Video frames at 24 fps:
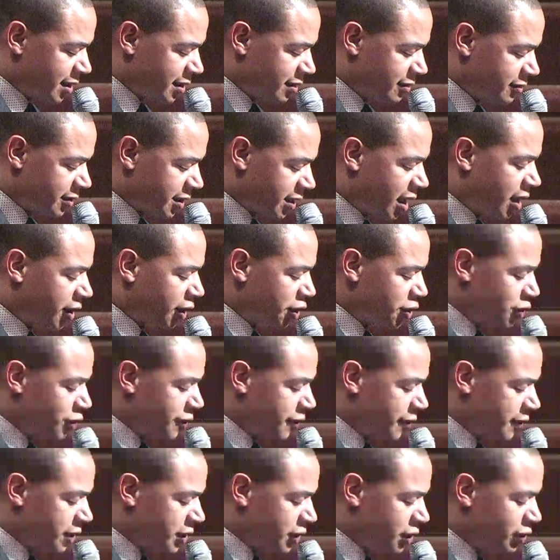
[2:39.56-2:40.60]
We honor you
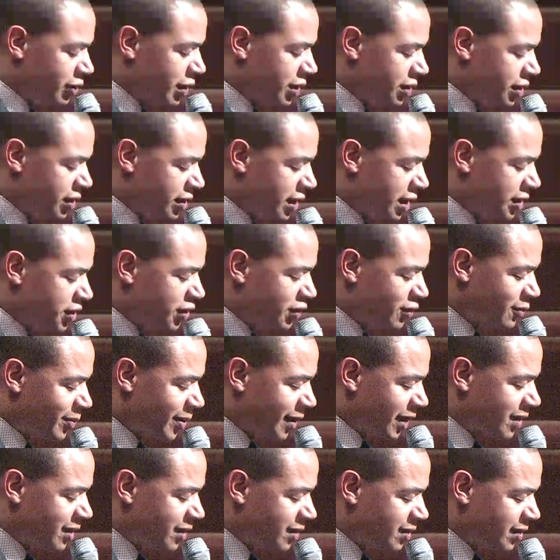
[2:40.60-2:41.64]
for the treasure that you
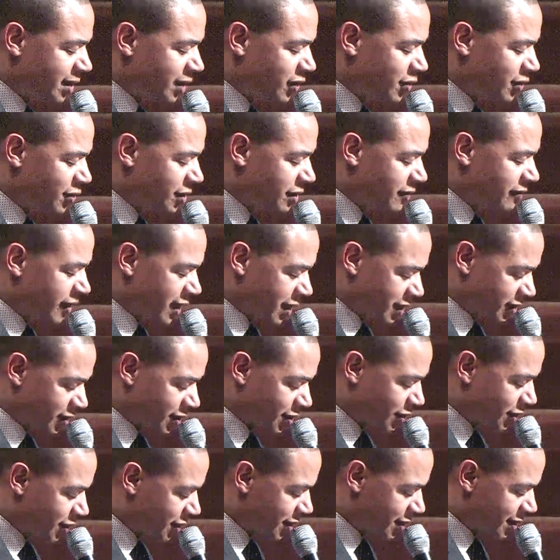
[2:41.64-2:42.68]
placed in earthen
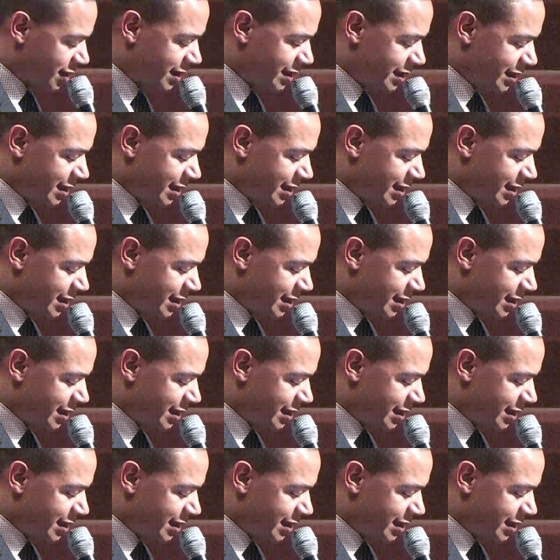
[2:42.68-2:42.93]
vessels,